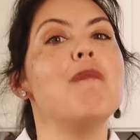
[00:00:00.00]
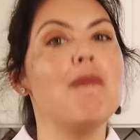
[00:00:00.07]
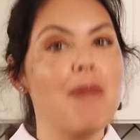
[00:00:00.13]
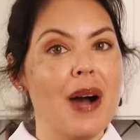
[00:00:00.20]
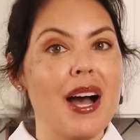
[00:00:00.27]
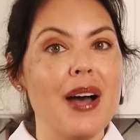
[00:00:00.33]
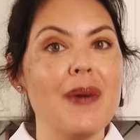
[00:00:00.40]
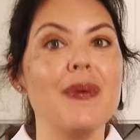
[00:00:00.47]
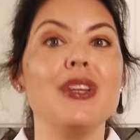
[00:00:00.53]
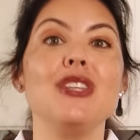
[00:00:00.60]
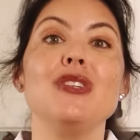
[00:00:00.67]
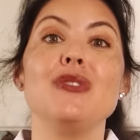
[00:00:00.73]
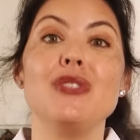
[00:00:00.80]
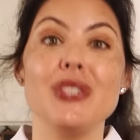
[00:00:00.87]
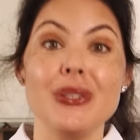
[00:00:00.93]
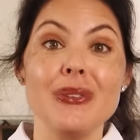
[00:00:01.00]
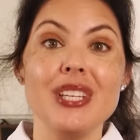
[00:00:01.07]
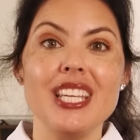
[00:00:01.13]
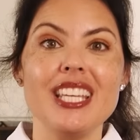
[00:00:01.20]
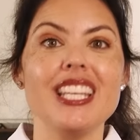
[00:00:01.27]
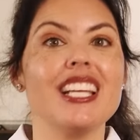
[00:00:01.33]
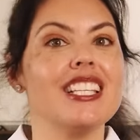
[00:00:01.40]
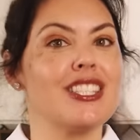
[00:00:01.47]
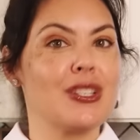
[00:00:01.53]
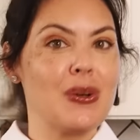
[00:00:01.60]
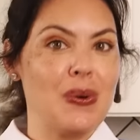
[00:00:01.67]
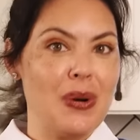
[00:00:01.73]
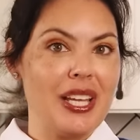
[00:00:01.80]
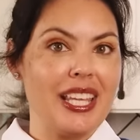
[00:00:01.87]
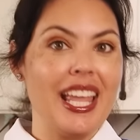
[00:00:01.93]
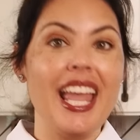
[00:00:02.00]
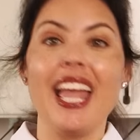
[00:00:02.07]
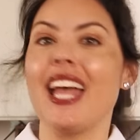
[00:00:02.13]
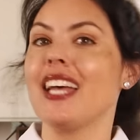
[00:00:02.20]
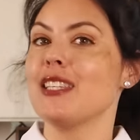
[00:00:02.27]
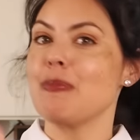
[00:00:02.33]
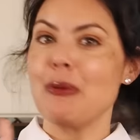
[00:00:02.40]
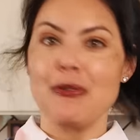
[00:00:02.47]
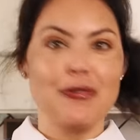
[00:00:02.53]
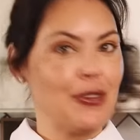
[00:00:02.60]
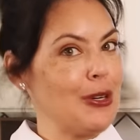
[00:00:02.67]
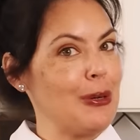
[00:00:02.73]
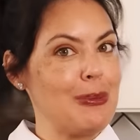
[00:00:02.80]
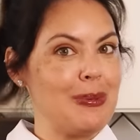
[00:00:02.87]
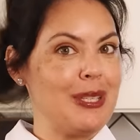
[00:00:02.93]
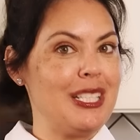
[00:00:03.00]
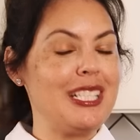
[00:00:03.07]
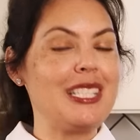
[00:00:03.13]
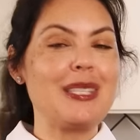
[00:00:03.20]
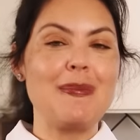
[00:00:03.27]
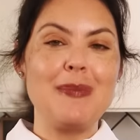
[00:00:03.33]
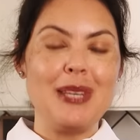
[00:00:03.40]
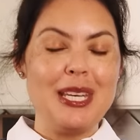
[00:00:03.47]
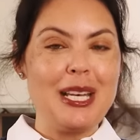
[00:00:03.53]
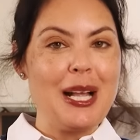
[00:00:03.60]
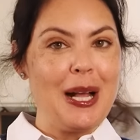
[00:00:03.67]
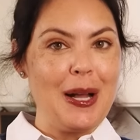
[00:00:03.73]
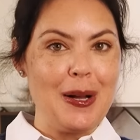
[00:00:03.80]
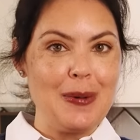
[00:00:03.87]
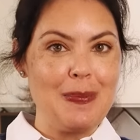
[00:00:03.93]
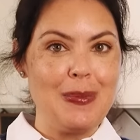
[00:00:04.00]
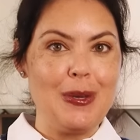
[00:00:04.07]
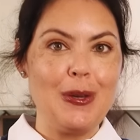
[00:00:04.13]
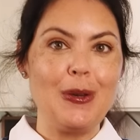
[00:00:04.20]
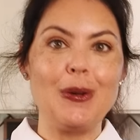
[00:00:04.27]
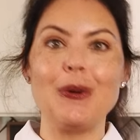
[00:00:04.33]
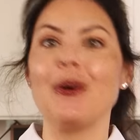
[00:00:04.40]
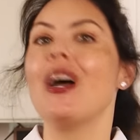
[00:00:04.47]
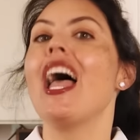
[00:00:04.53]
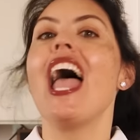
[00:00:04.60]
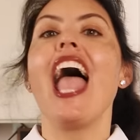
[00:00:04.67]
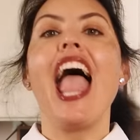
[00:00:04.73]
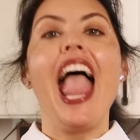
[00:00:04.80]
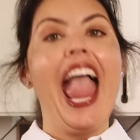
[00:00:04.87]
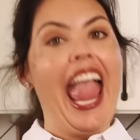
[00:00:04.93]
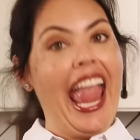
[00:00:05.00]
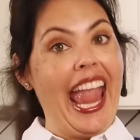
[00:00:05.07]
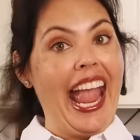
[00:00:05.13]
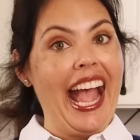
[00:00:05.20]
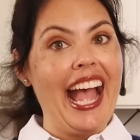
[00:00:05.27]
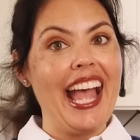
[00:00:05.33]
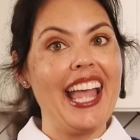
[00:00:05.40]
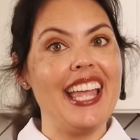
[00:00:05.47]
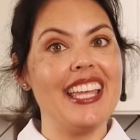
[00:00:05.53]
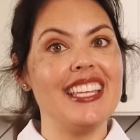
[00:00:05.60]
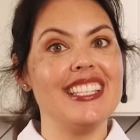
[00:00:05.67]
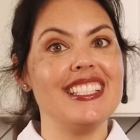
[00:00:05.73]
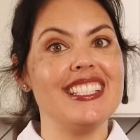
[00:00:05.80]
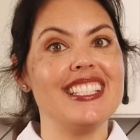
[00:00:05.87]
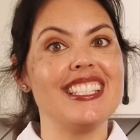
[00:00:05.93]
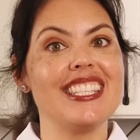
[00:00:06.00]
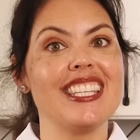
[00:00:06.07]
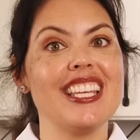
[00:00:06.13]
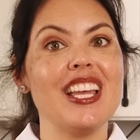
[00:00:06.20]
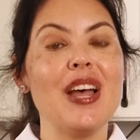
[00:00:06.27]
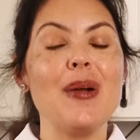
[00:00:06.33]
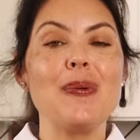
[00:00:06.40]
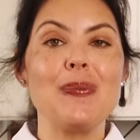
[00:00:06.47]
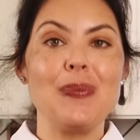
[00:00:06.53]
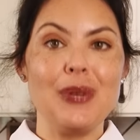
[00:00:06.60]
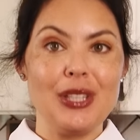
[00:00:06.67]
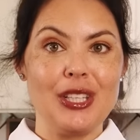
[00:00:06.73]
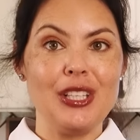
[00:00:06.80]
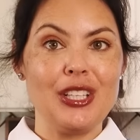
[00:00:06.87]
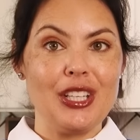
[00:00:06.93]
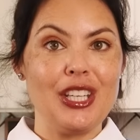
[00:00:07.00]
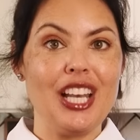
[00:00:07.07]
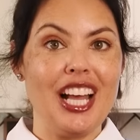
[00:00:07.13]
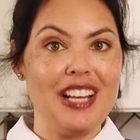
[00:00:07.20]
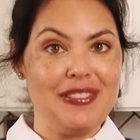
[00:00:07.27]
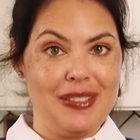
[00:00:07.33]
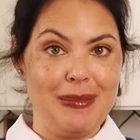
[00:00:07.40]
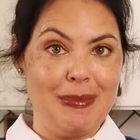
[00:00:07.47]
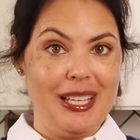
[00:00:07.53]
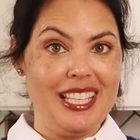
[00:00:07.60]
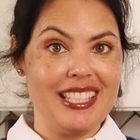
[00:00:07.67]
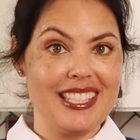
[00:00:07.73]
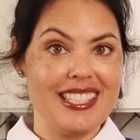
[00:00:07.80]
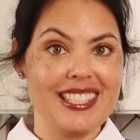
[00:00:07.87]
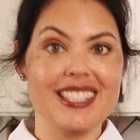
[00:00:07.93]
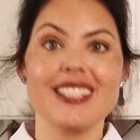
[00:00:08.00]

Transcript: but what you do need is quick hands, preferably somebody to help you, and really good oven mitts.